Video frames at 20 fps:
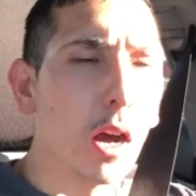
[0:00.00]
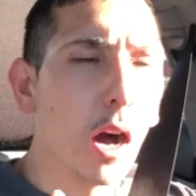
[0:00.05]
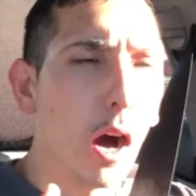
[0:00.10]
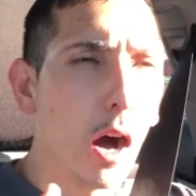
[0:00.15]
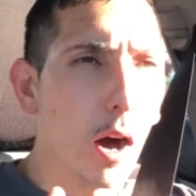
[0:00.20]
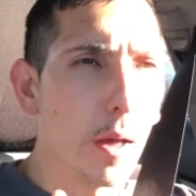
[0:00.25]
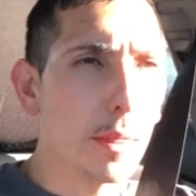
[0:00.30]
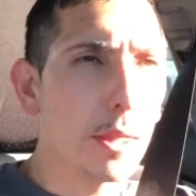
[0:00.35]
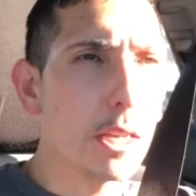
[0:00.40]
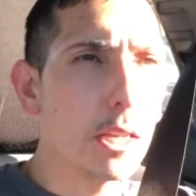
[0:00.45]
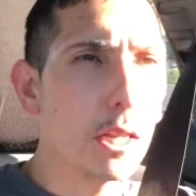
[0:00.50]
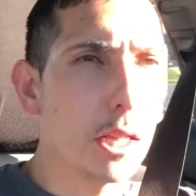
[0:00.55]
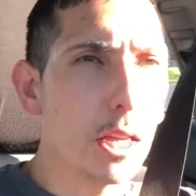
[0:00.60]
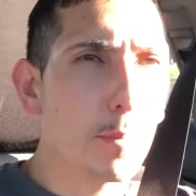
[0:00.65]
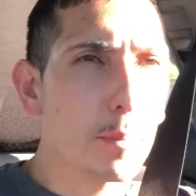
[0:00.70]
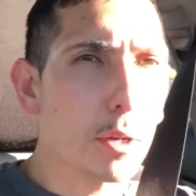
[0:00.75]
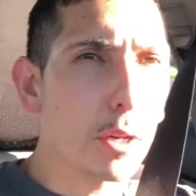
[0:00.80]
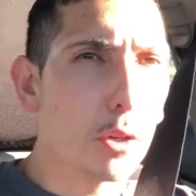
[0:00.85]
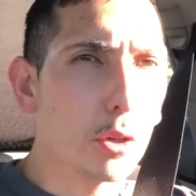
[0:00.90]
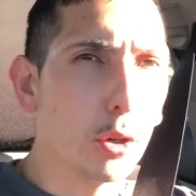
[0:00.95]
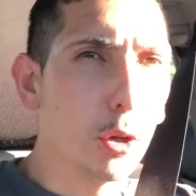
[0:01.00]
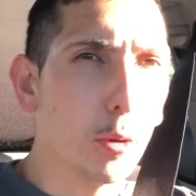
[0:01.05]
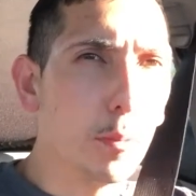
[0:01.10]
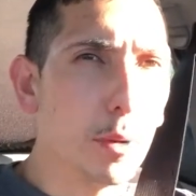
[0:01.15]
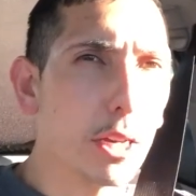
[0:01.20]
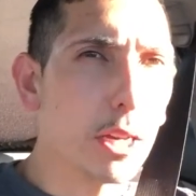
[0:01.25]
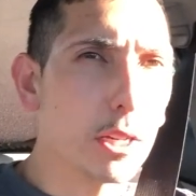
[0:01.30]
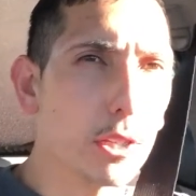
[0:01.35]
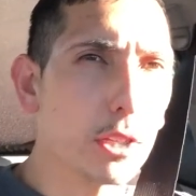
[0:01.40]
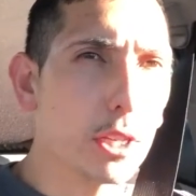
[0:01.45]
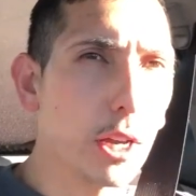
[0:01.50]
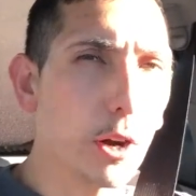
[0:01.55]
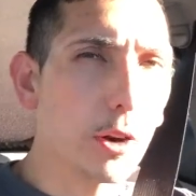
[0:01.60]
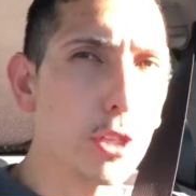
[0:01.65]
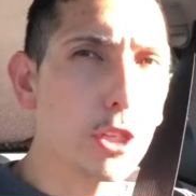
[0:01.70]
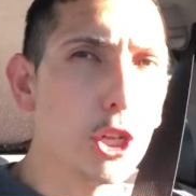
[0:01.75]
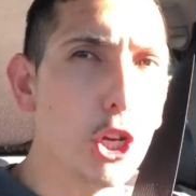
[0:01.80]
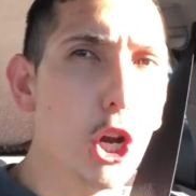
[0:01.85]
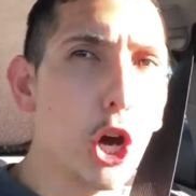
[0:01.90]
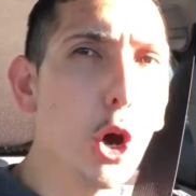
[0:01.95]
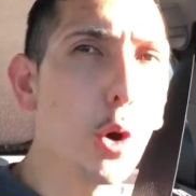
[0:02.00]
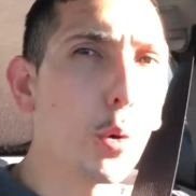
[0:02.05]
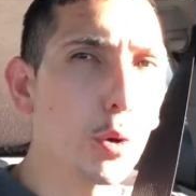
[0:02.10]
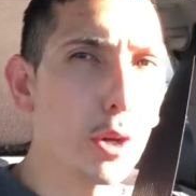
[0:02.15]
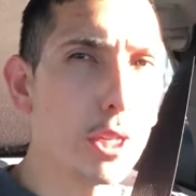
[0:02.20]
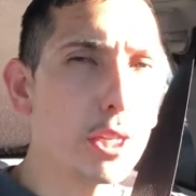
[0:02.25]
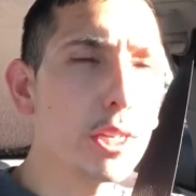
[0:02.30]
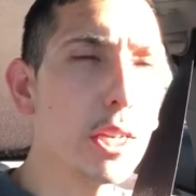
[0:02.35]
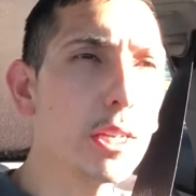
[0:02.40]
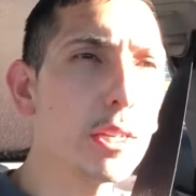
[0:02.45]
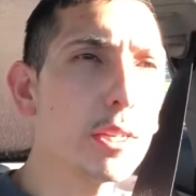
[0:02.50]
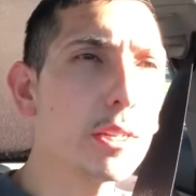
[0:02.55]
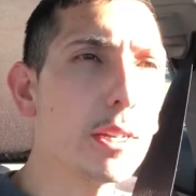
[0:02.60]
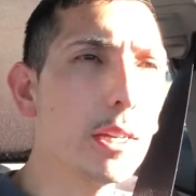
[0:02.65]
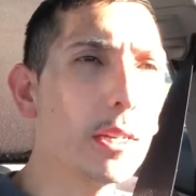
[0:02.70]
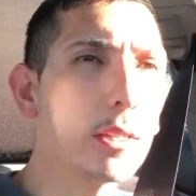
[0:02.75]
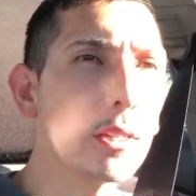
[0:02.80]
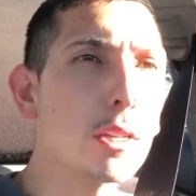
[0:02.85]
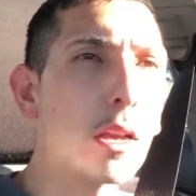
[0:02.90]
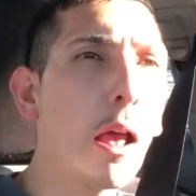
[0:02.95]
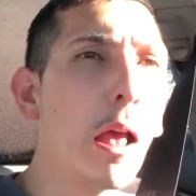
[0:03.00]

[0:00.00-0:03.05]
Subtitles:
on the elliptical because there is no resistance.